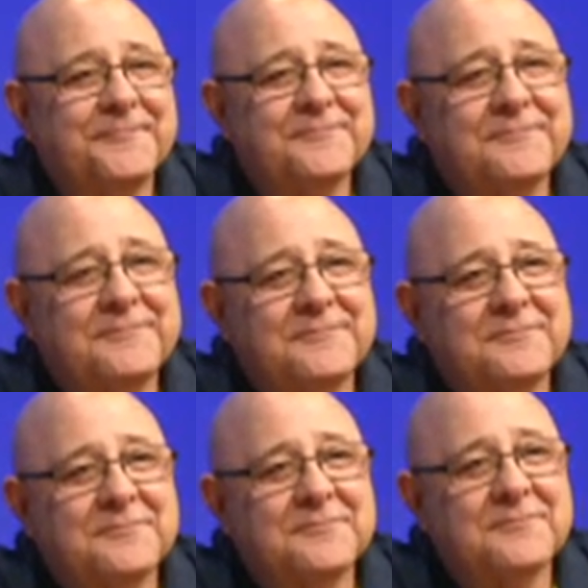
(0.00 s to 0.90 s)

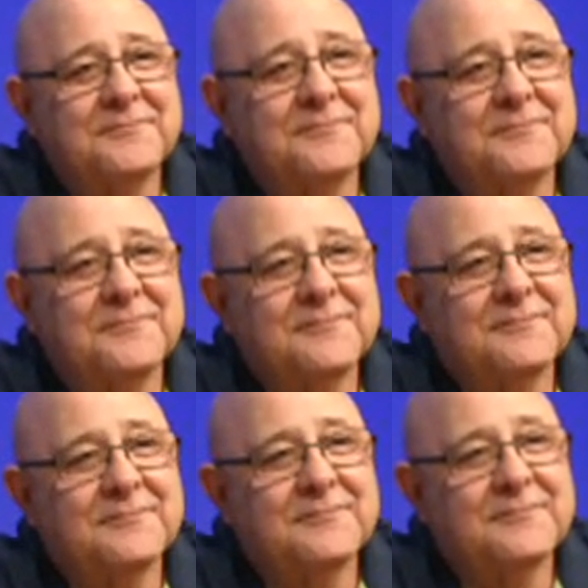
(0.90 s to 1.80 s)

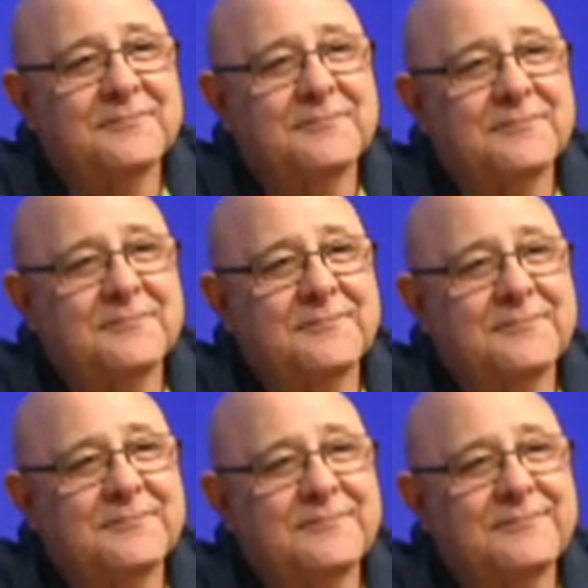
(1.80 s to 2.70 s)

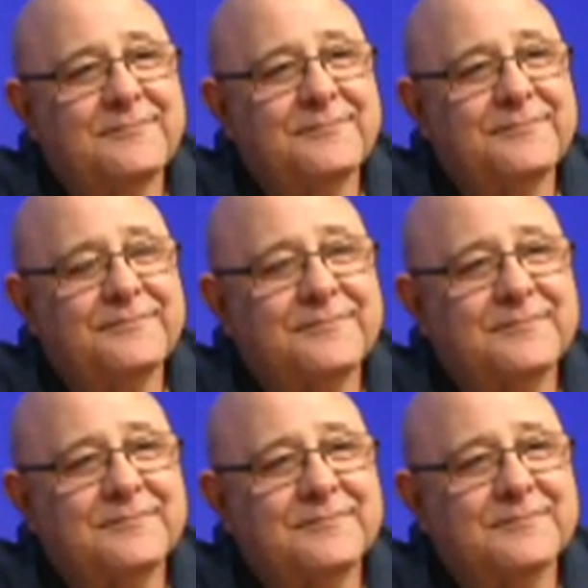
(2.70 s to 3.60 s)

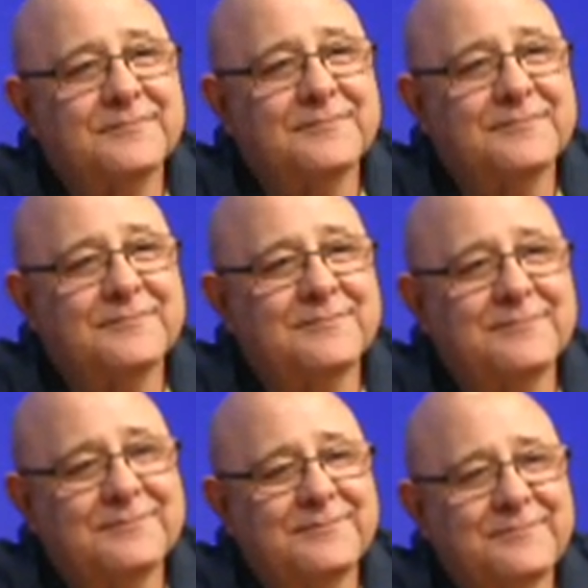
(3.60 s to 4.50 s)

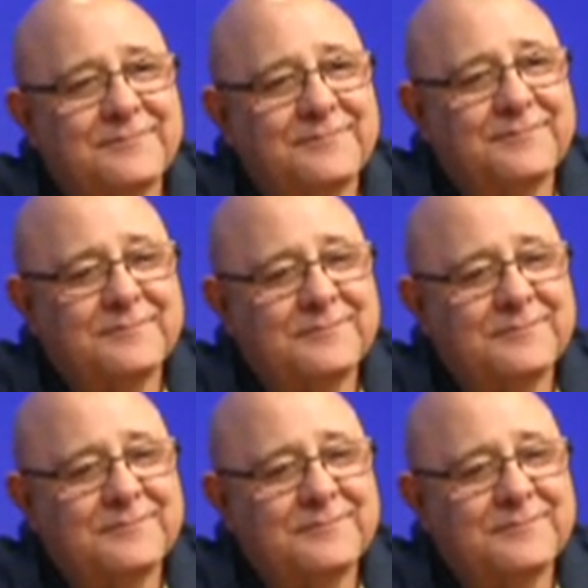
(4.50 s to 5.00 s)
[no speech]